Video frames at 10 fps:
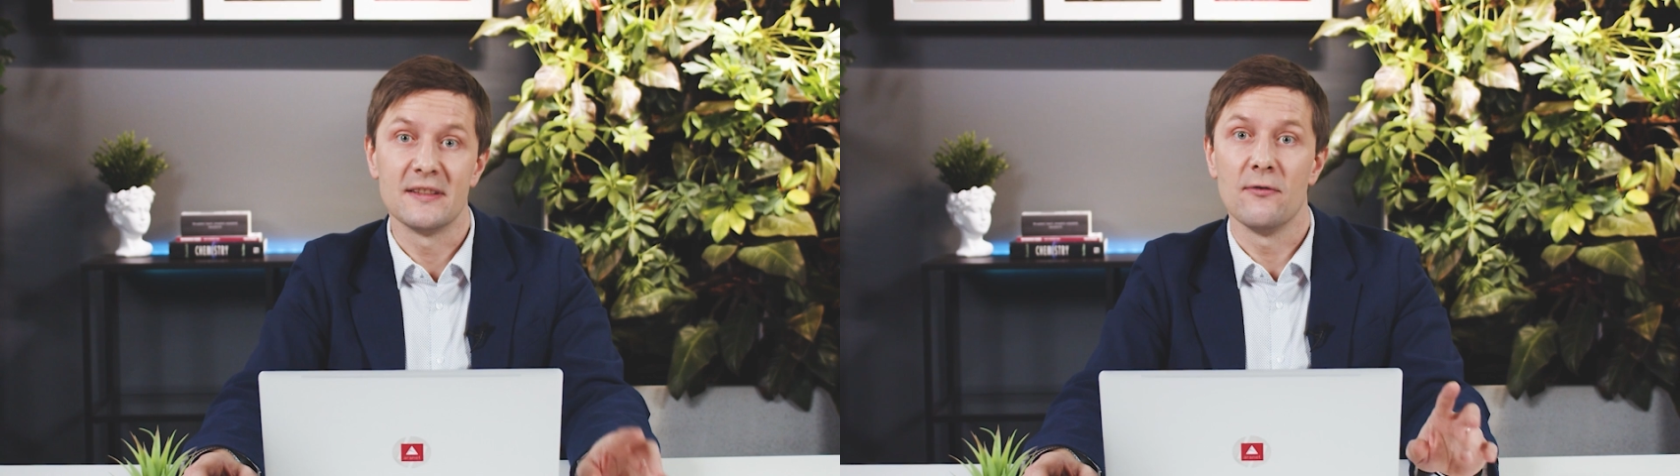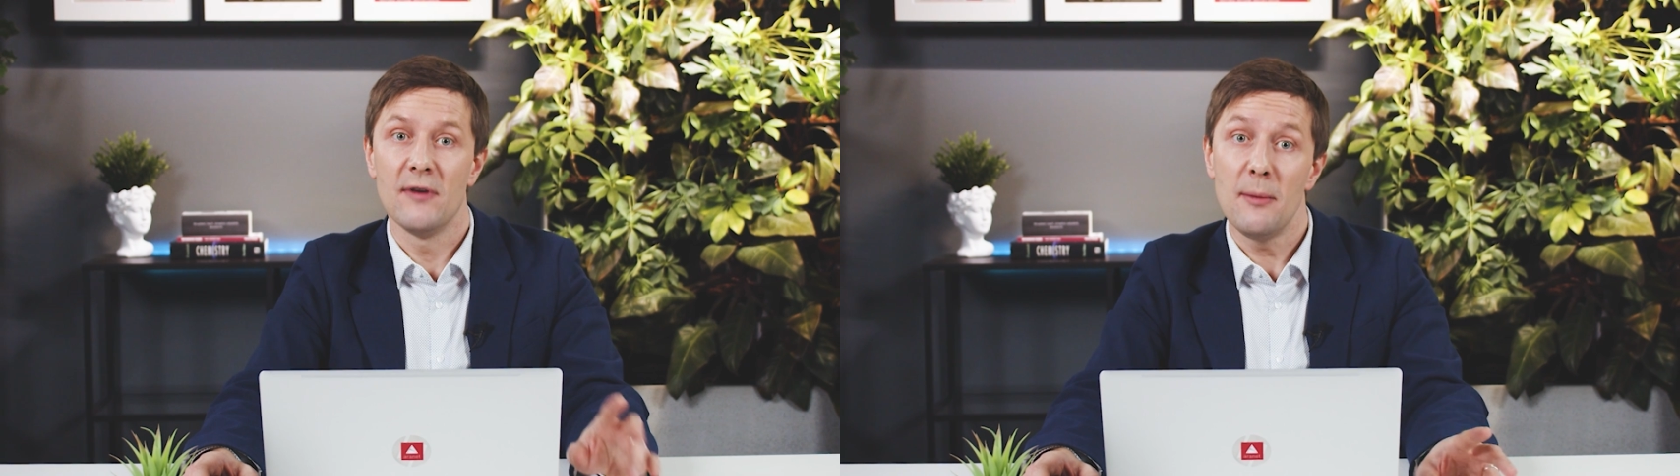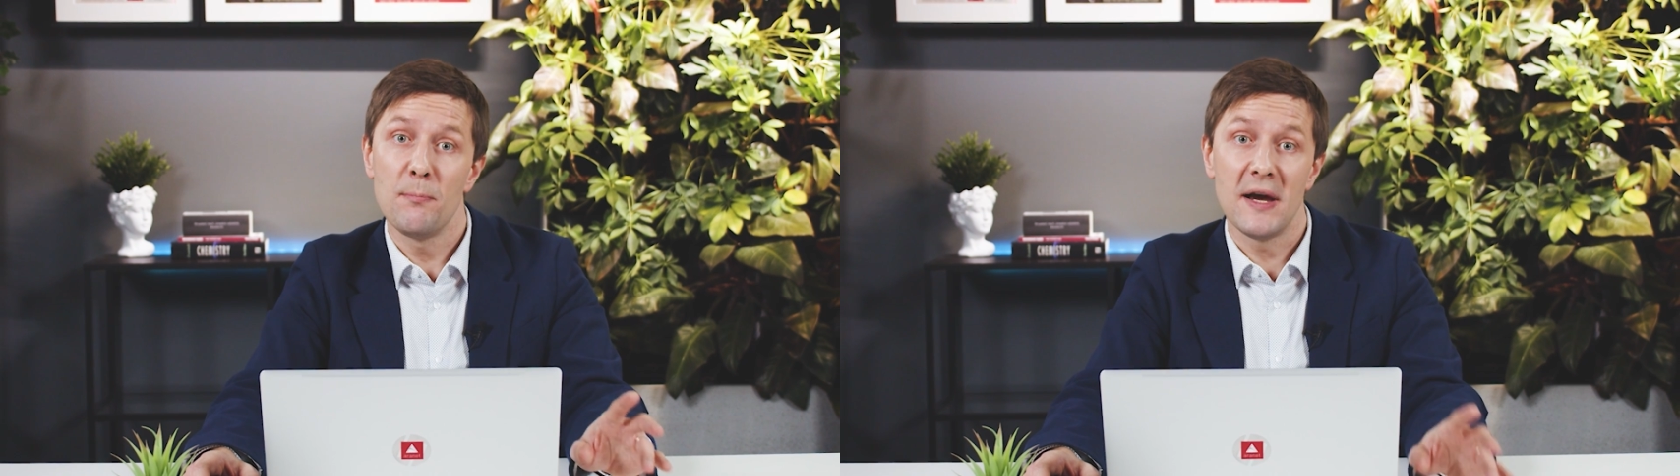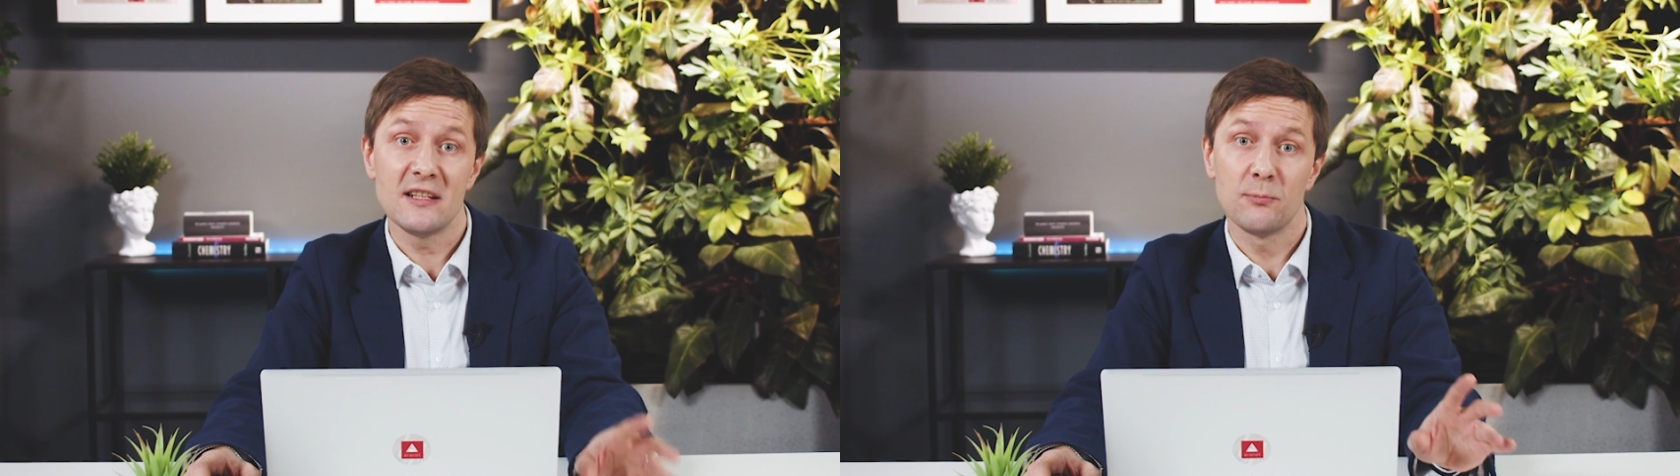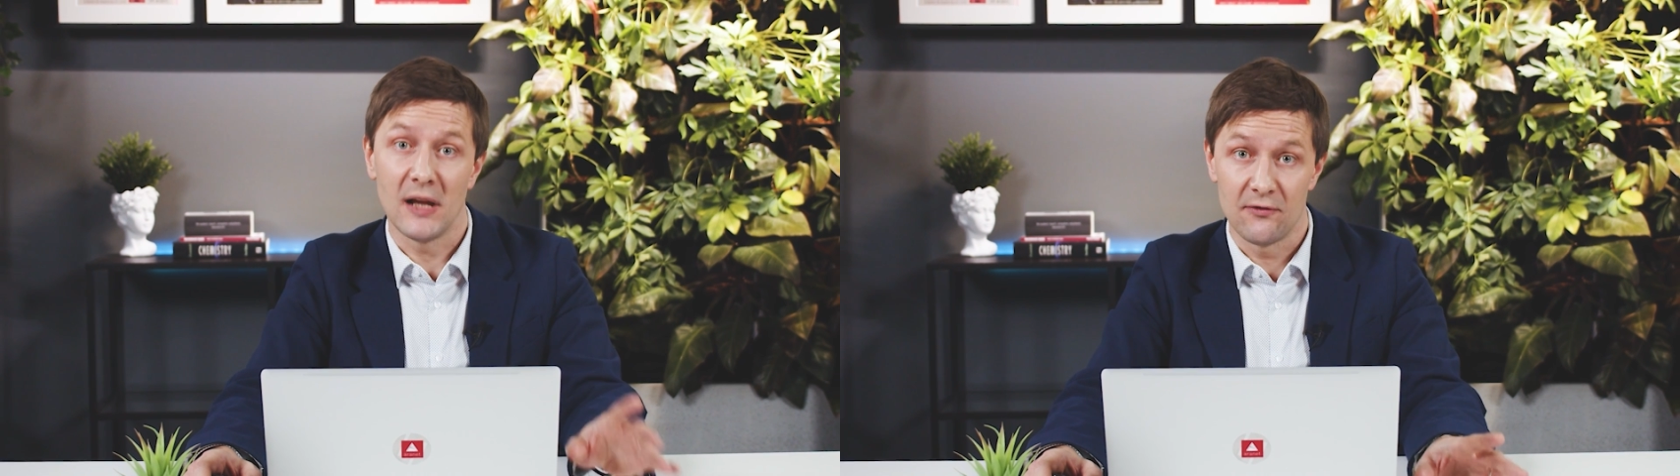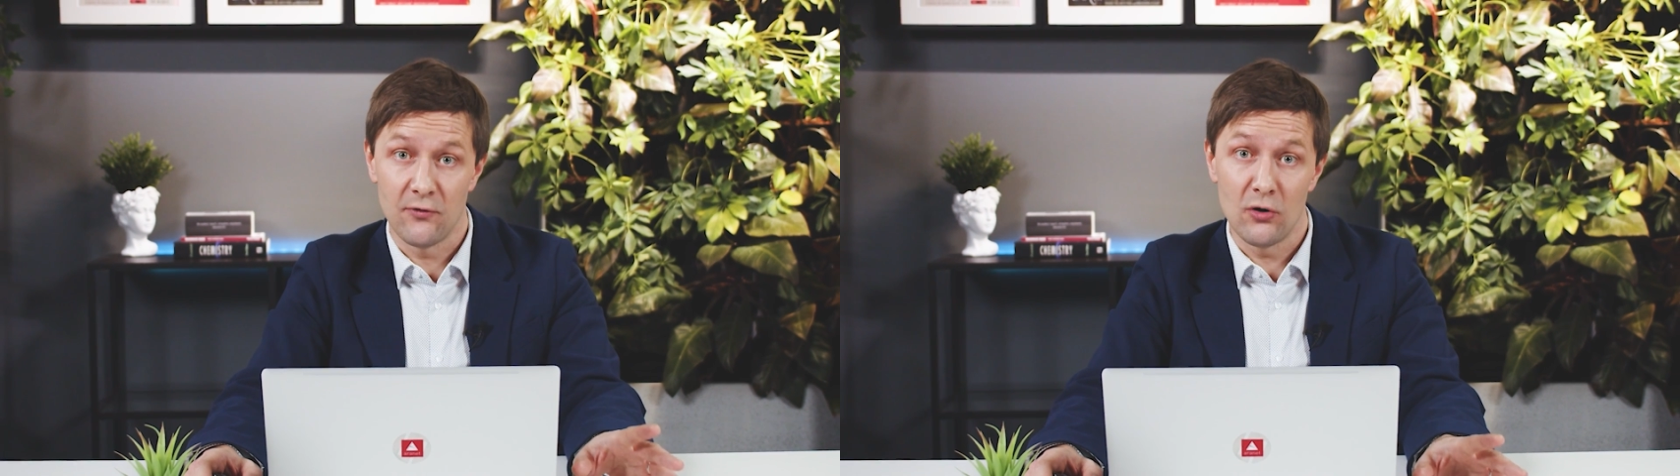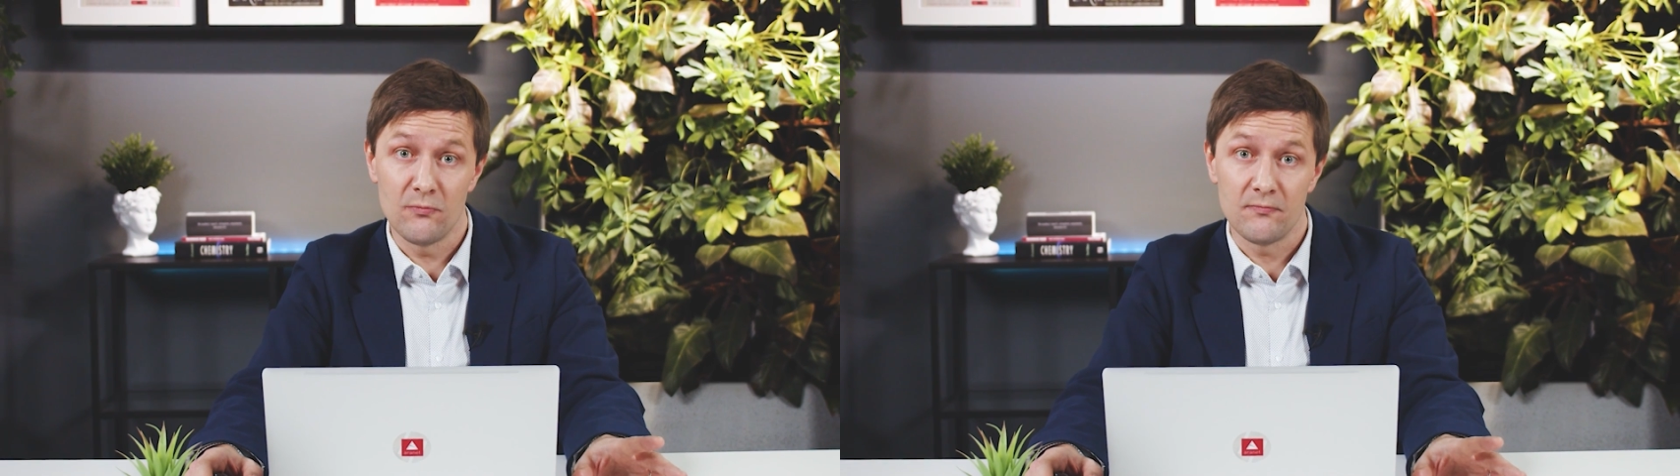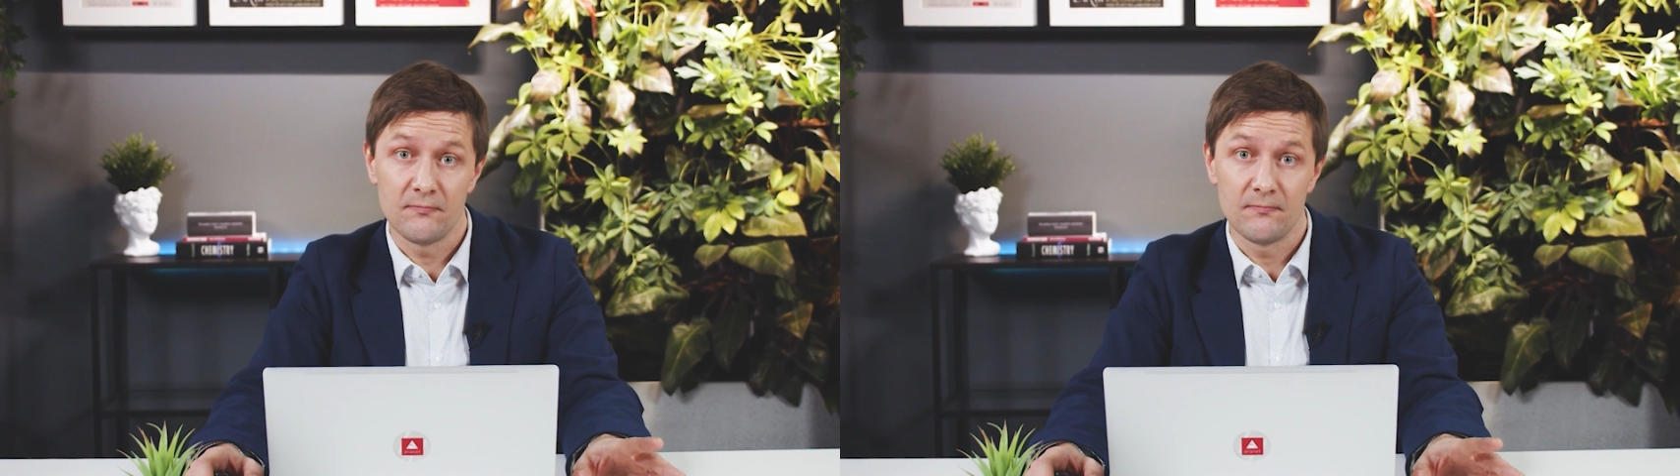a web-based
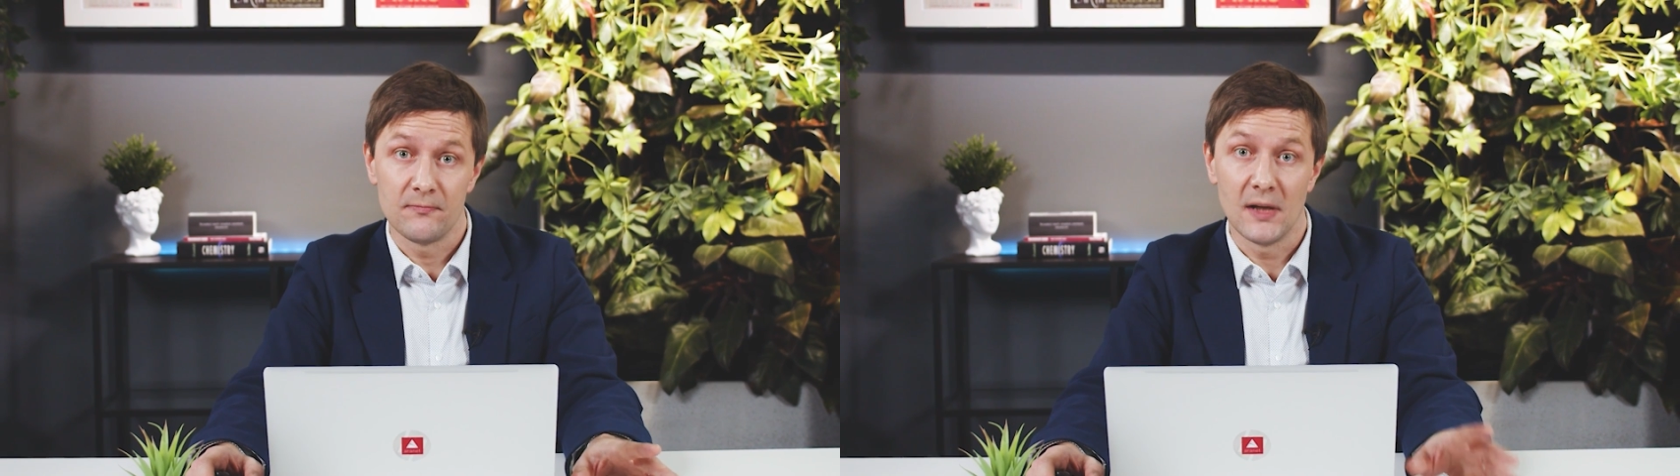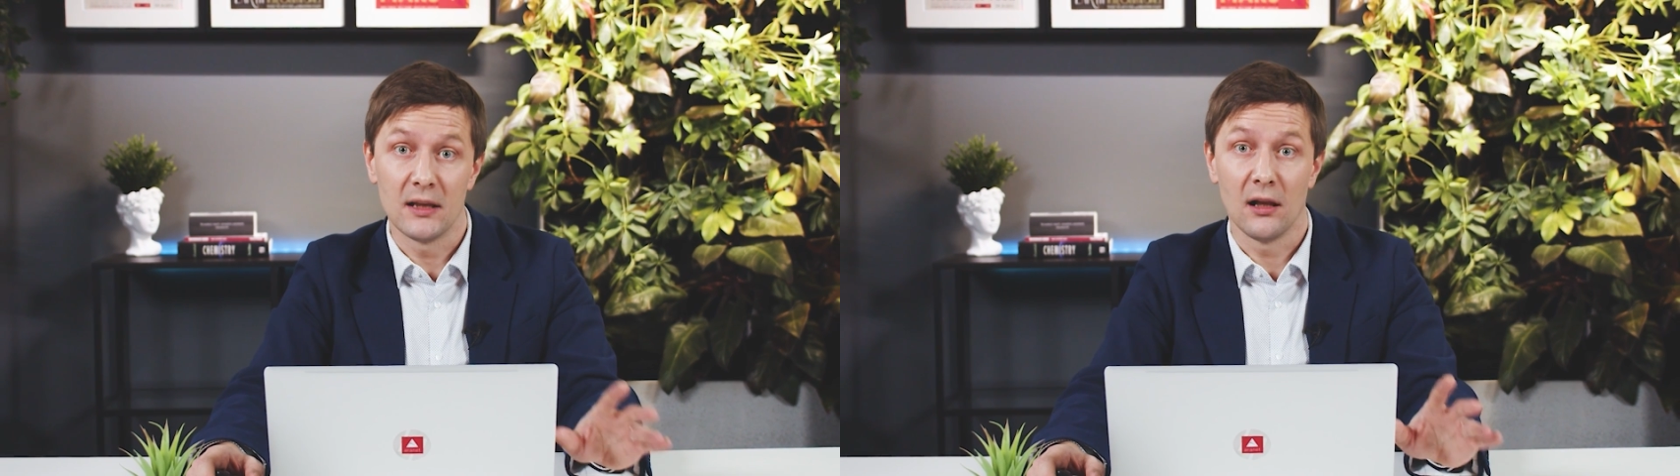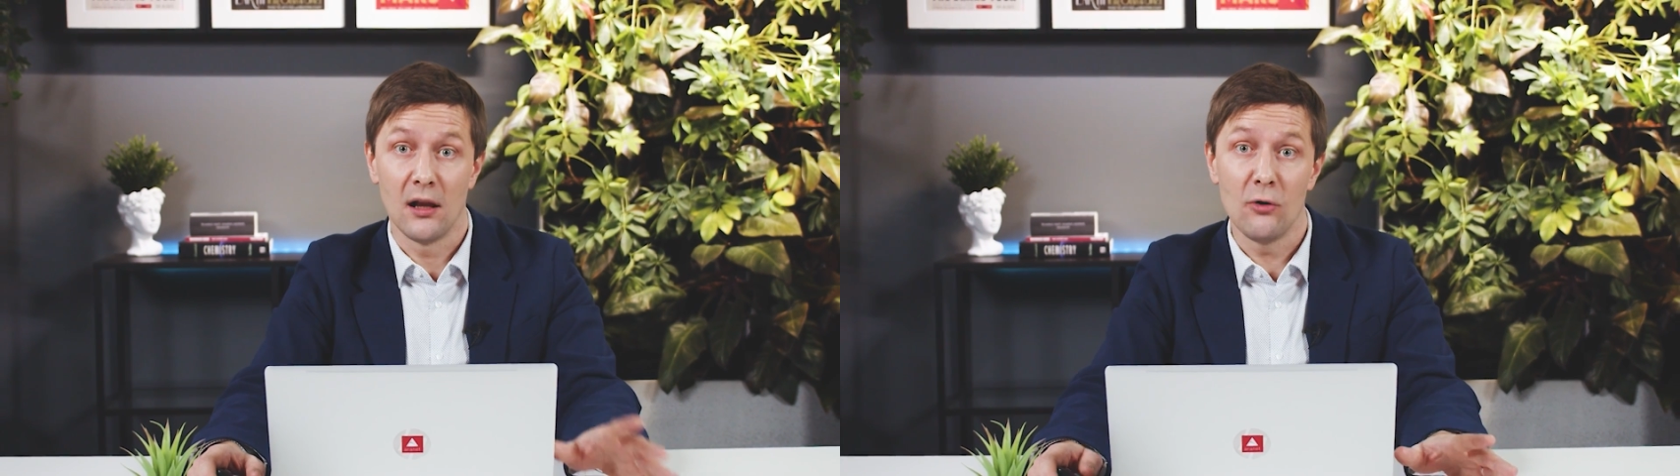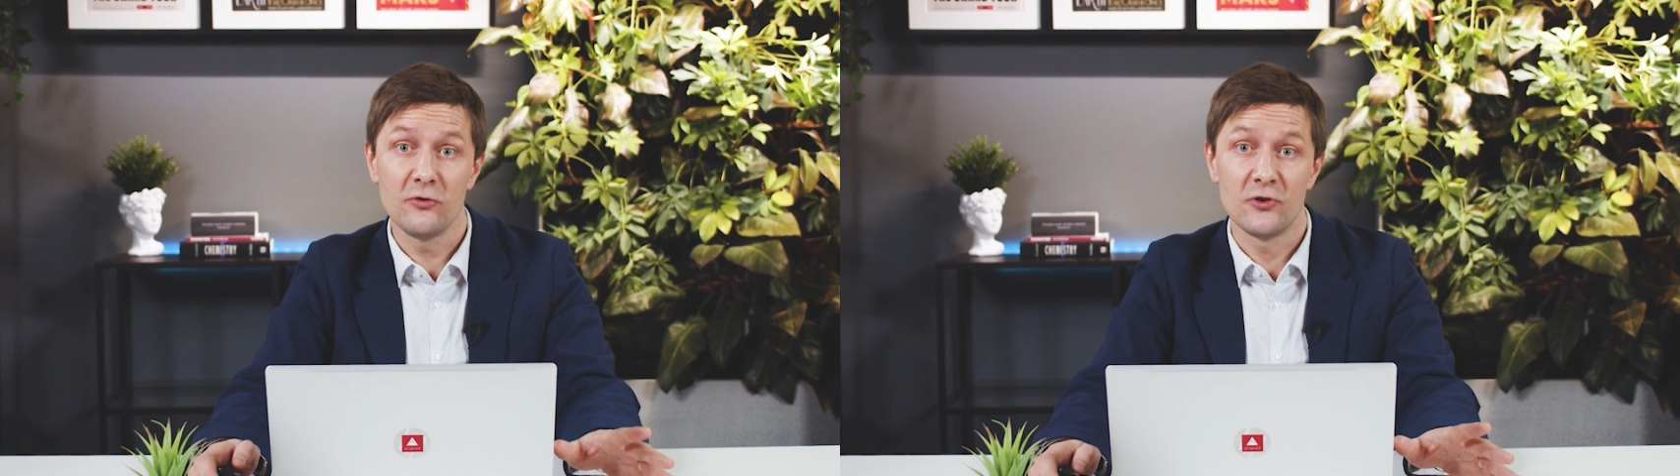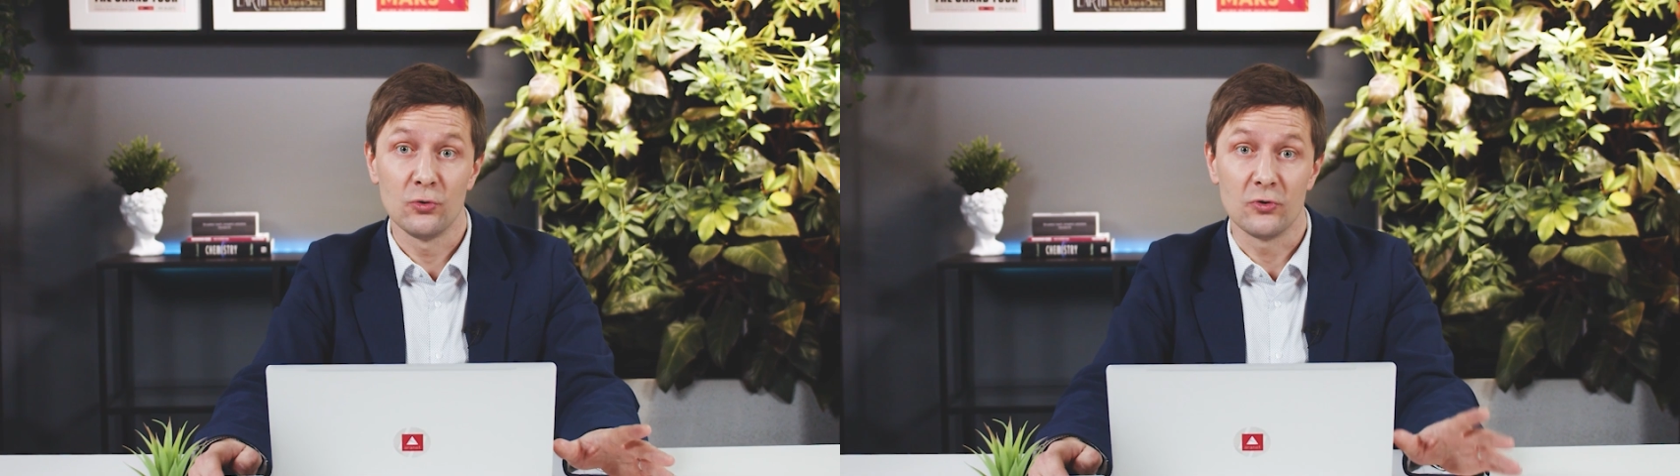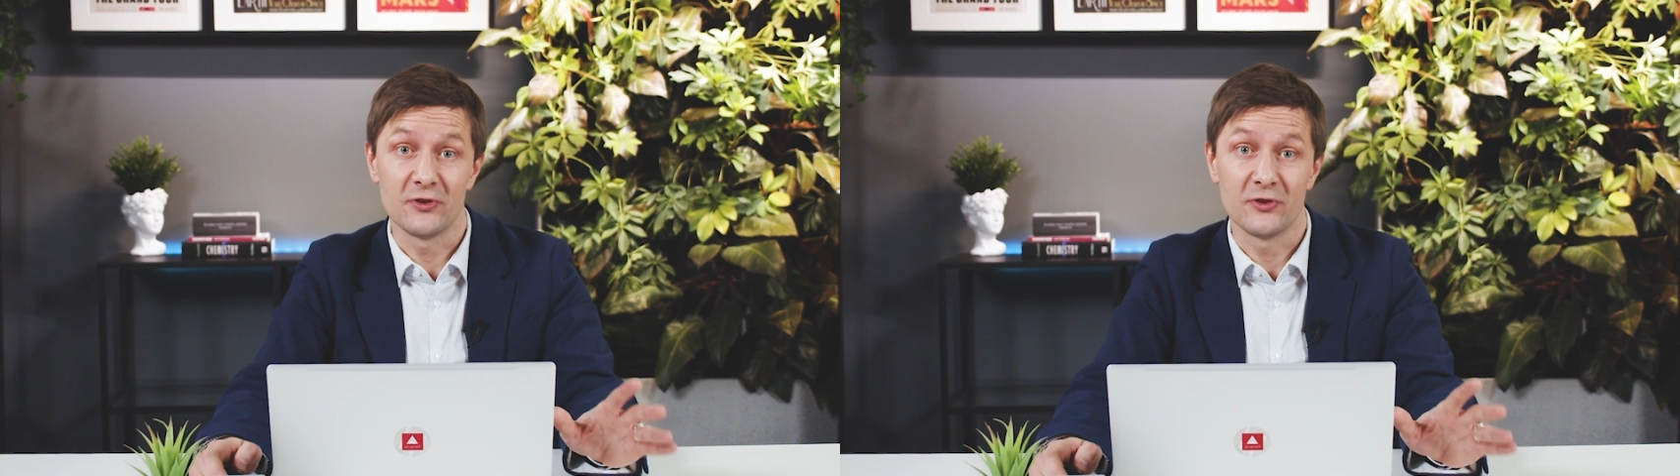platform that allows you to